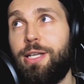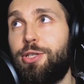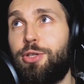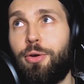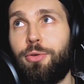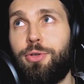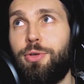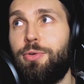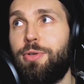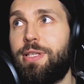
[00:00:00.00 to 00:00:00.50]
please
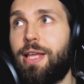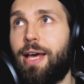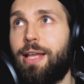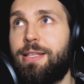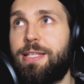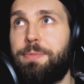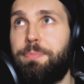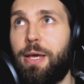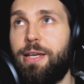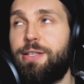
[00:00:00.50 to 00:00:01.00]
don't use
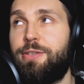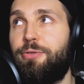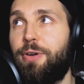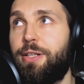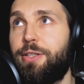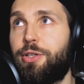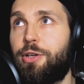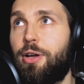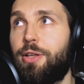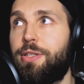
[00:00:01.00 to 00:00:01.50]
that space
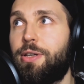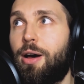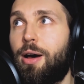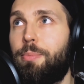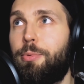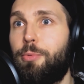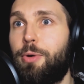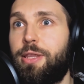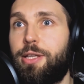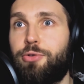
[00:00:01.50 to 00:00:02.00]
filter on
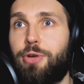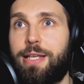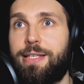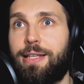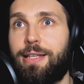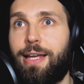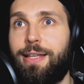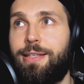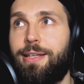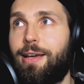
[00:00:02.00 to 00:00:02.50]
top with the
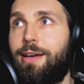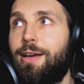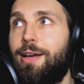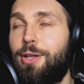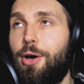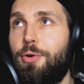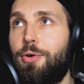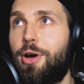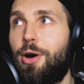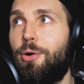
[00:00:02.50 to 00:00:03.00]
transatlantic
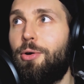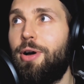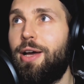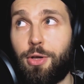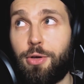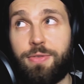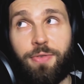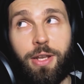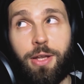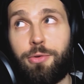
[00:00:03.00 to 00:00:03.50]
logo,
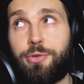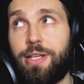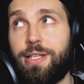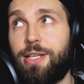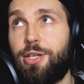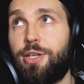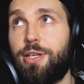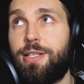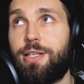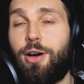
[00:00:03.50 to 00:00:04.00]
video
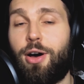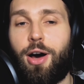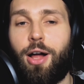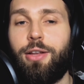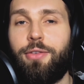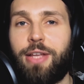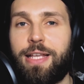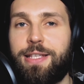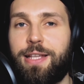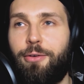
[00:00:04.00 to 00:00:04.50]
transitions,
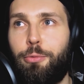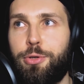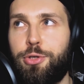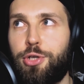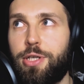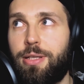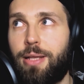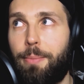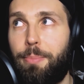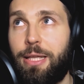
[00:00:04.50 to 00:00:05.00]
all of that stuff
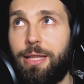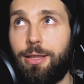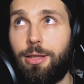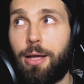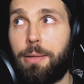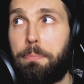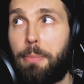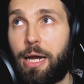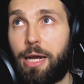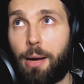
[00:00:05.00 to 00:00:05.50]
was just a bit
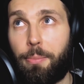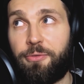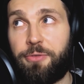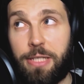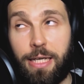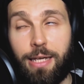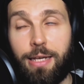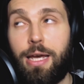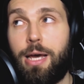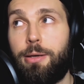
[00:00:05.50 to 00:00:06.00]
not my cup
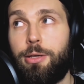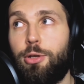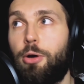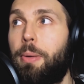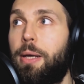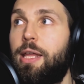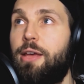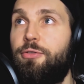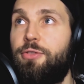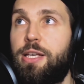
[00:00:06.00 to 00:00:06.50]
of tea, you
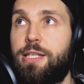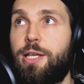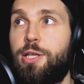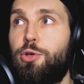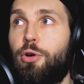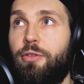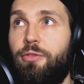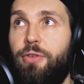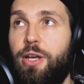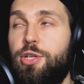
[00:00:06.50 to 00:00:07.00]
know, but if this
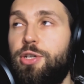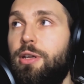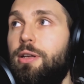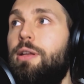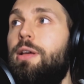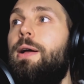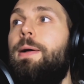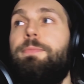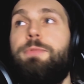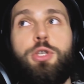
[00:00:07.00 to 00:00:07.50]
is your
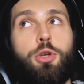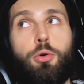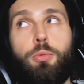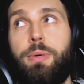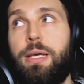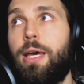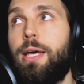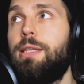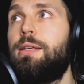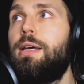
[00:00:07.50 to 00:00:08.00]
vision, so
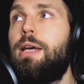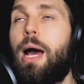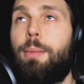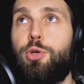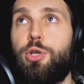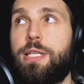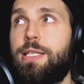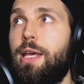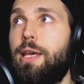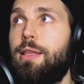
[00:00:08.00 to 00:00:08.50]
be it.
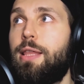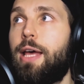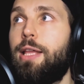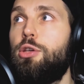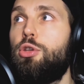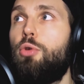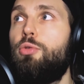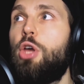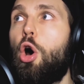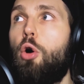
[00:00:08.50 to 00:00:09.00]
I'm just saying
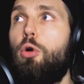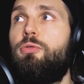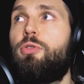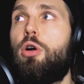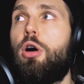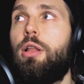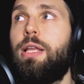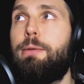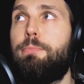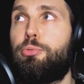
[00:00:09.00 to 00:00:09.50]
that, you know, the
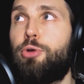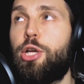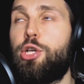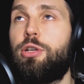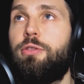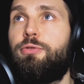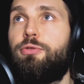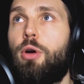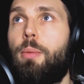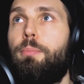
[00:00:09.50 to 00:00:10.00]
overall
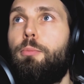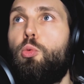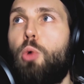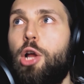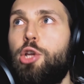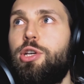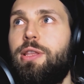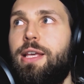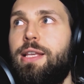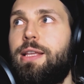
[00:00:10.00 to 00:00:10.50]
impression from
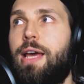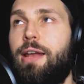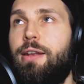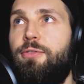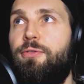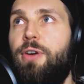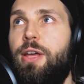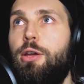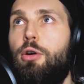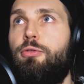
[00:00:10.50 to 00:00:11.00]
watching that
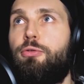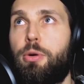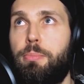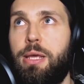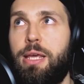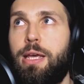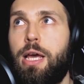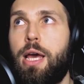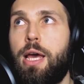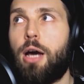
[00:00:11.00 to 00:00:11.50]
kind of video for
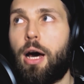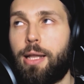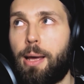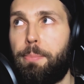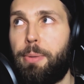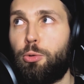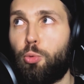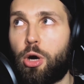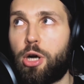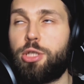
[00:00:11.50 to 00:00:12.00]
me got
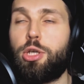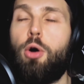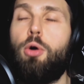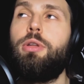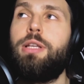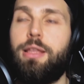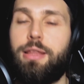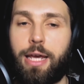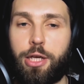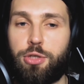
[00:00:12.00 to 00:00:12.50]
a bit worse
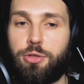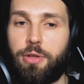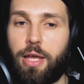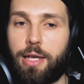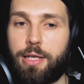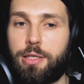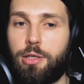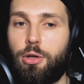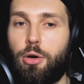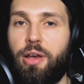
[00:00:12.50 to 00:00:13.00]
only thanks to
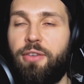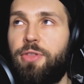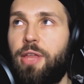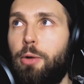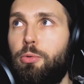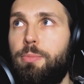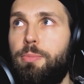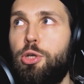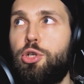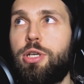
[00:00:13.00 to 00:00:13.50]
this. You know, if
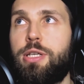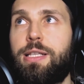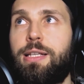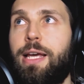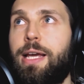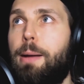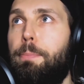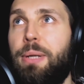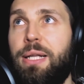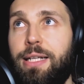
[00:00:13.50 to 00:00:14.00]
that would be just
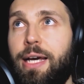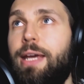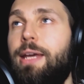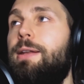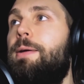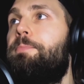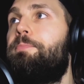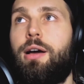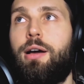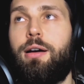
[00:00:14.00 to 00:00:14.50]
like a
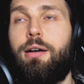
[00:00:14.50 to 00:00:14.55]
plain